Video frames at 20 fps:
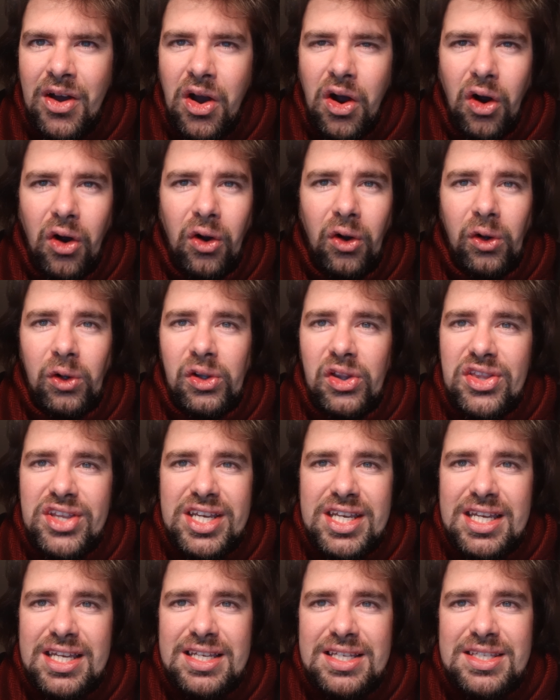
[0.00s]
All
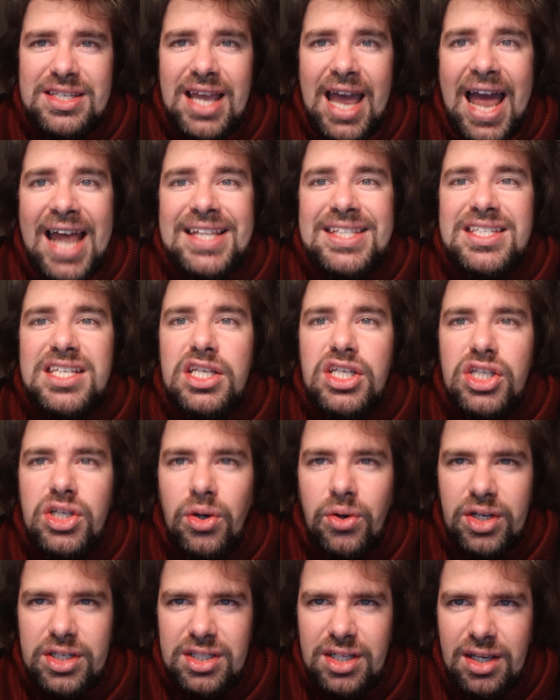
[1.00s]
these and
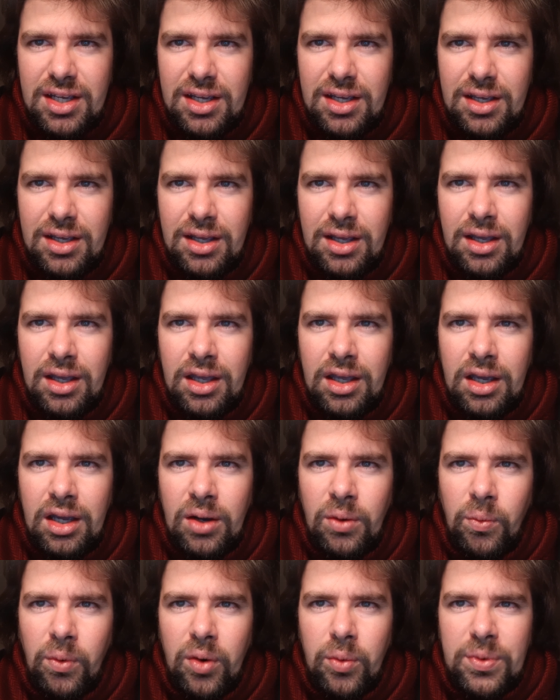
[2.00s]
security
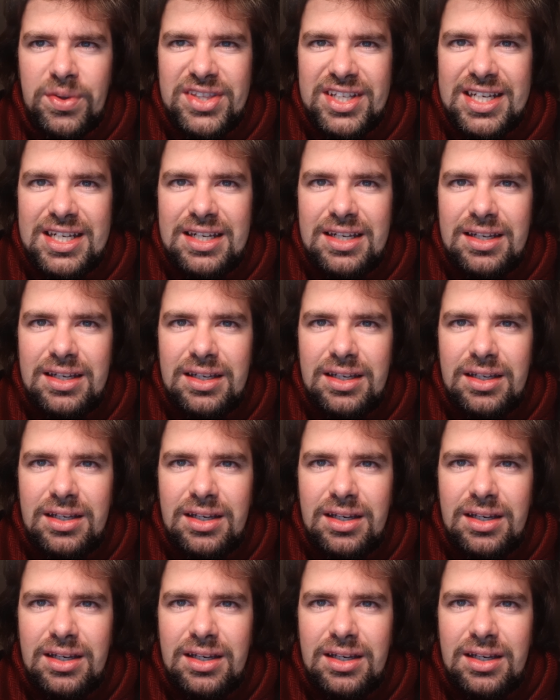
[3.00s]
were within.